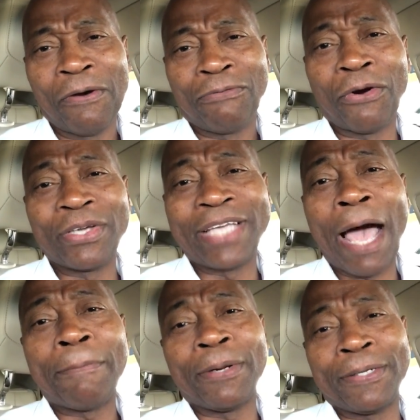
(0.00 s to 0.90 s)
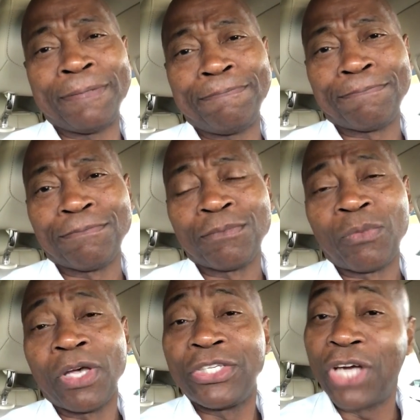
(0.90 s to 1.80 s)
For example,
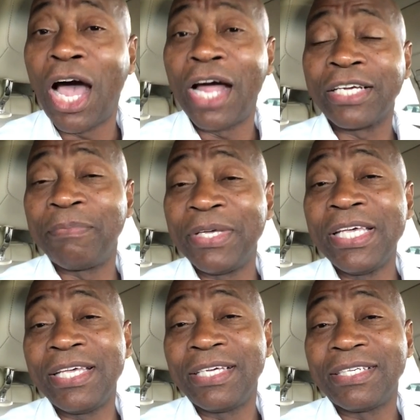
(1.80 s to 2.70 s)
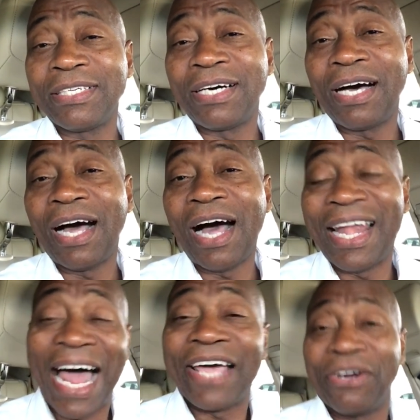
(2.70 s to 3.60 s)
John could be a
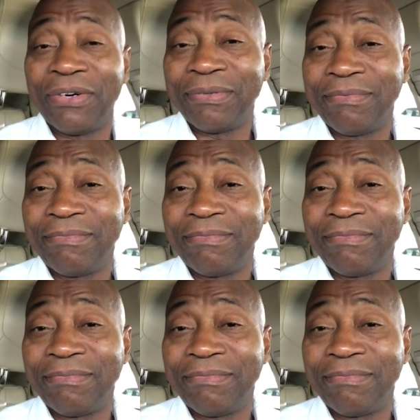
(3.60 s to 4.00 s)
liar,